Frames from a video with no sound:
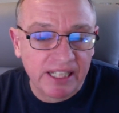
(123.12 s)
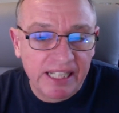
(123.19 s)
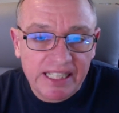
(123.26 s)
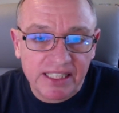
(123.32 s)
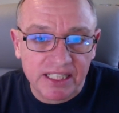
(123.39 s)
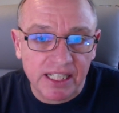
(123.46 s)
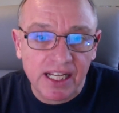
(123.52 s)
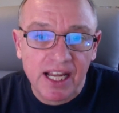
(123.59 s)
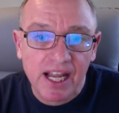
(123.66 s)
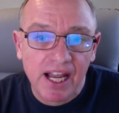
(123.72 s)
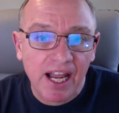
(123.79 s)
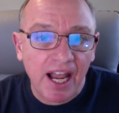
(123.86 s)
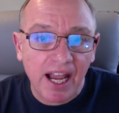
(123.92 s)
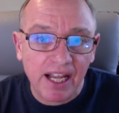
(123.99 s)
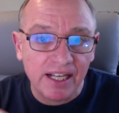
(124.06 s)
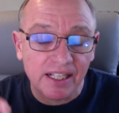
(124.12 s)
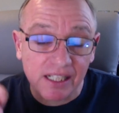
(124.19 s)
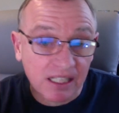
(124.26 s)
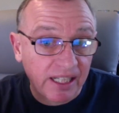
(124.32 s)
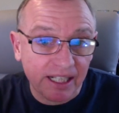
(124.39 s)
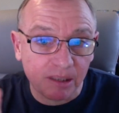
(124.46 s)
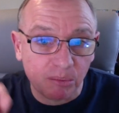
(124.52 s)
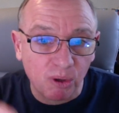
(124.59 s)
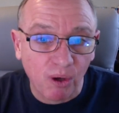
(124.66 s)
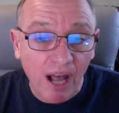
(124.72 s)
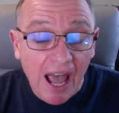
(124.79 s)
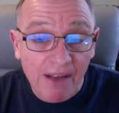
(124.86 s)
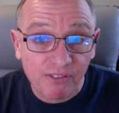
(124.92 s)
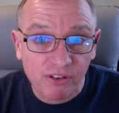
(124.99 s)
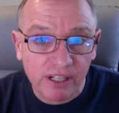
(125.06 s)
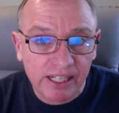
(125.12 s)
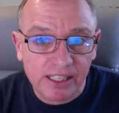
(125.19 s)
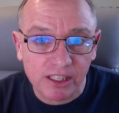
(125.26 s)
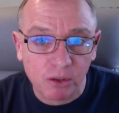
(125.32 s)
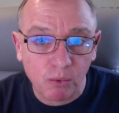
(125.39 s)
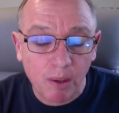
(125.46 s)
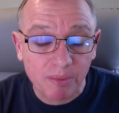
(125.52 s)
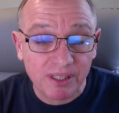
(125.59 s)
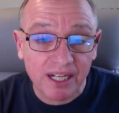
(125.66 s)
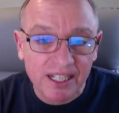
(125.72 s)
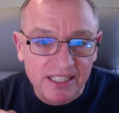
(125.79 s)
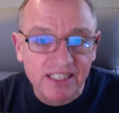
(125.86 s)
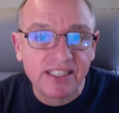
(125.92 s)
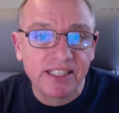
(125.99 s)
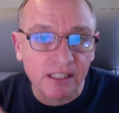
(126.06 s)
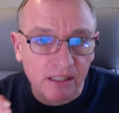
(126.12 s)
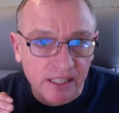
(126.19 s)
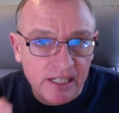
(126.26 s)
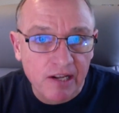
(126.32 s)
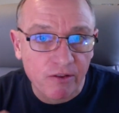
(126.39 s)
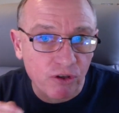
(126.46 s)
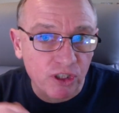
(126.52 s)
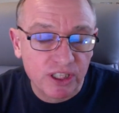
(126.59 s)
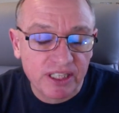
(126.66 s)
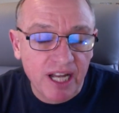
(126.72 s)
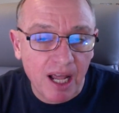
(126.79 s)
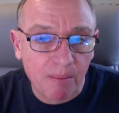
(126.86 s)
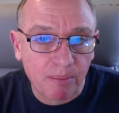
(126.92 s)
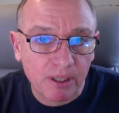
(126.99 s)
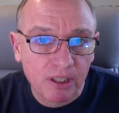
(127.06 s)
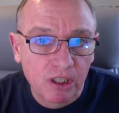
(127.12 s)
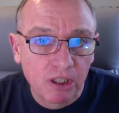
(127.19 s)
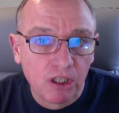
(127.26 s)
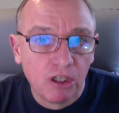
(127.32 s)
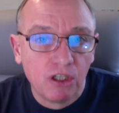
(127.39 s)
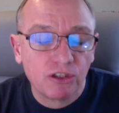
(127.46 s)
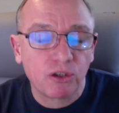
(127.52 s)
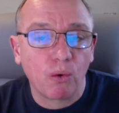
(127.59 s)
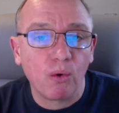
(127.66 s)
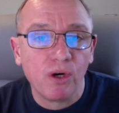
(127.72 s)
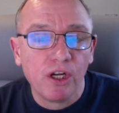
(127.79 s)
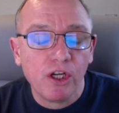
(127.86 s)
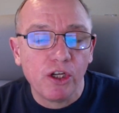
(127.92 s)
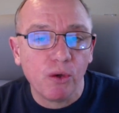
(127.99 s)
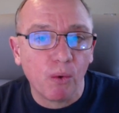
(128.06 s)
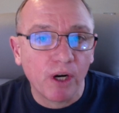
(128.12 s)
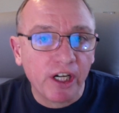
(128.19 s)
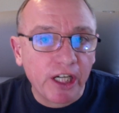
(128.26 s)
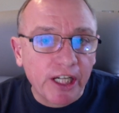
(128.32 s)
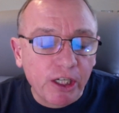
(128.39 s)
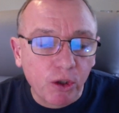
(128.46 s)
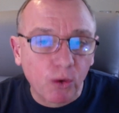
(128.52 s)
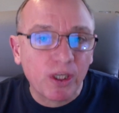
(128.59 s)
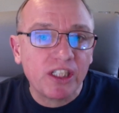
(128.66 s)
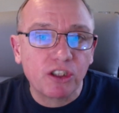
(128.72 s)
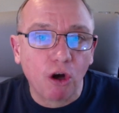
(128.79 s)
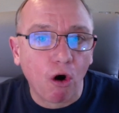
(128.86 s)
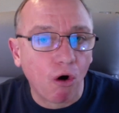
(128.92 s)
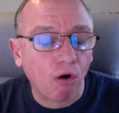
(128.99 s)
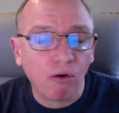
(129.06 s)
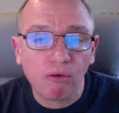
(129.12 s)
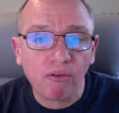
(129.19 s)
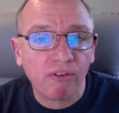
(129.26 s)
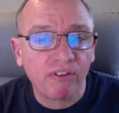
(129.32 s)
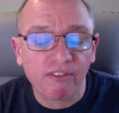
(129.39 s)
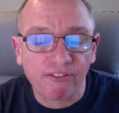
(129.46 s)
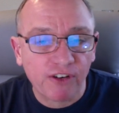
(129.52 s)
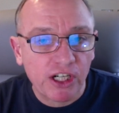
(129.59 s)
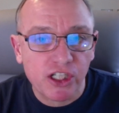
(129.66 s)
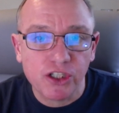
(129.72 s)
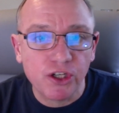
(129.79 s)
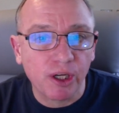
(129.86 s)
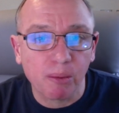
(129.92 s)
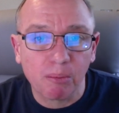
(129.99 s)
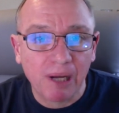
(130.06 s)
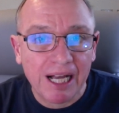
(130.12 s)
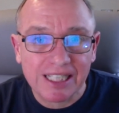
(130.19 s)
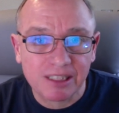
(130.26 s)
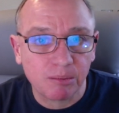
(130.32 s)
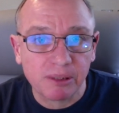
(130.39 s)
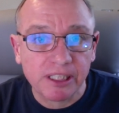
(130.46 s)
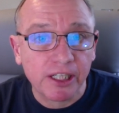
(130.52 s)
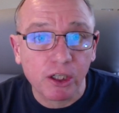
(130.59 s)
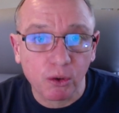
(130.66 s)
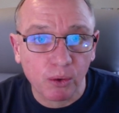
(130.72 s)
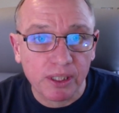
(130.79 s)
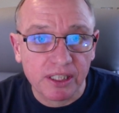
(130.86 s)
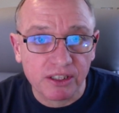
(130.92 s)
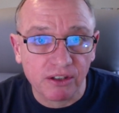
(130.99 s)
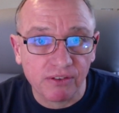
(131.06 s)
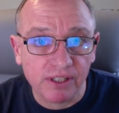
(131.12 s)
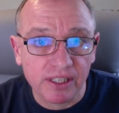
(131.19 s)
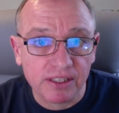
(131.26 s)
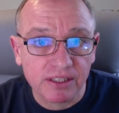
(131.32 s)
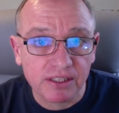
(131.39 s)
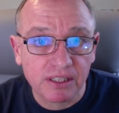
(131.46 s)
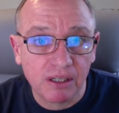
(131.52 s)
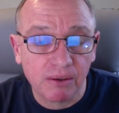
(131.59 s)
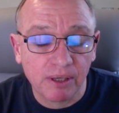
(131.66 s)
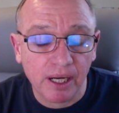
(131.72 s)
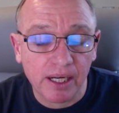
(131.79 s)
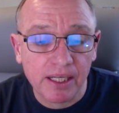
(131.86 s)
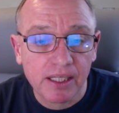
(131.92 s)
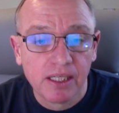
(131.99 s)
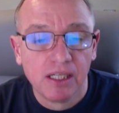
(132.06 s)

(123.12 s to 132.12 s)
easy, and clickable after they get to the website, it's still another step. So you want to decrease all the friction you can possibly decrease on this, okay?